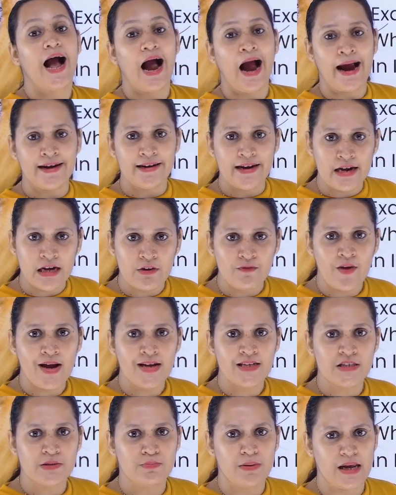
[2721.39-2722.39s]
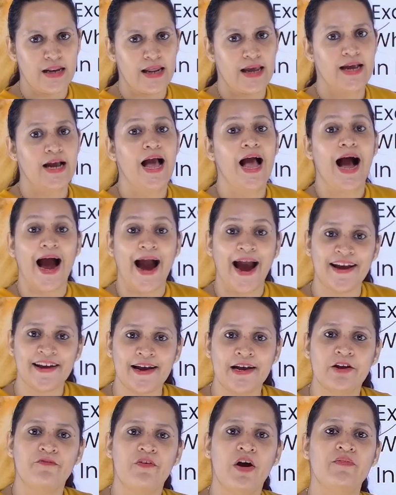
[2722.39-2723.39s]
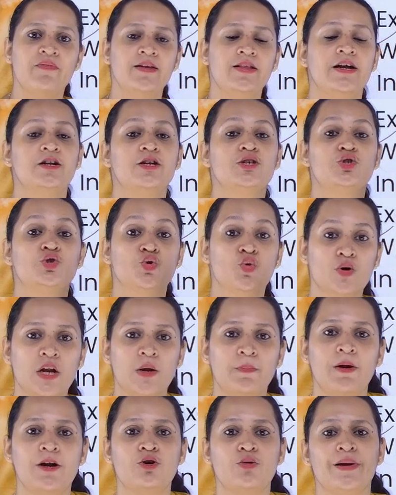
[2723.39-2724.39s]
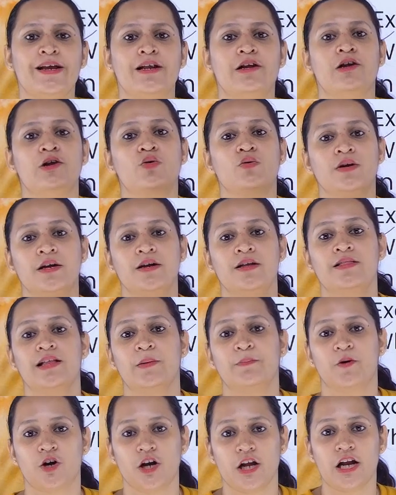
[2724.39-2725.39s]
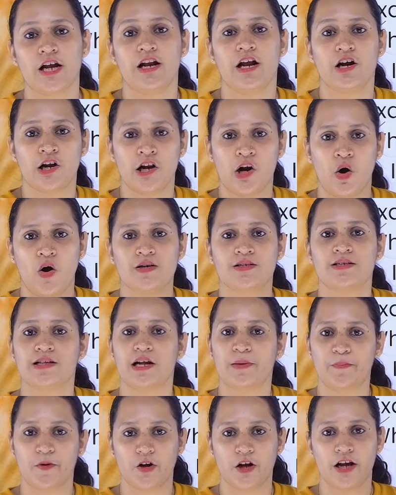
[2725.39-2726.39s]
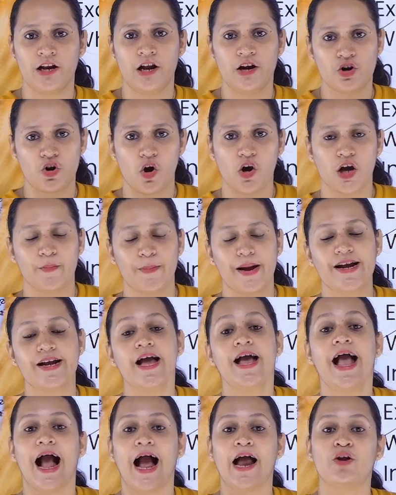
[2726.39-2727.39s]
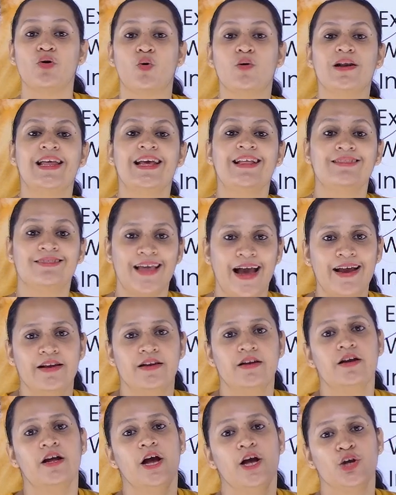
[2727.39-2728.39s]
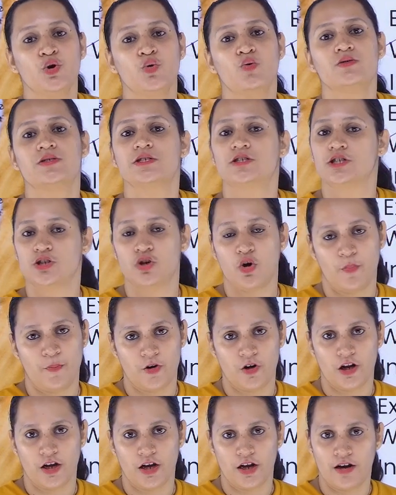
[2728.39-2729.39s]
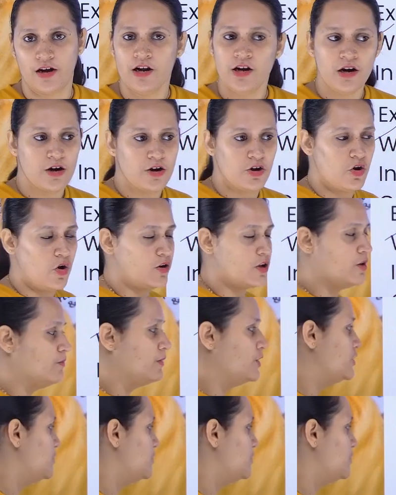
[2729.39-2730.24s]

identify its meaning, identify whether it is suitable to be included in that particular clause in that particular document, and only then use it in your particular document.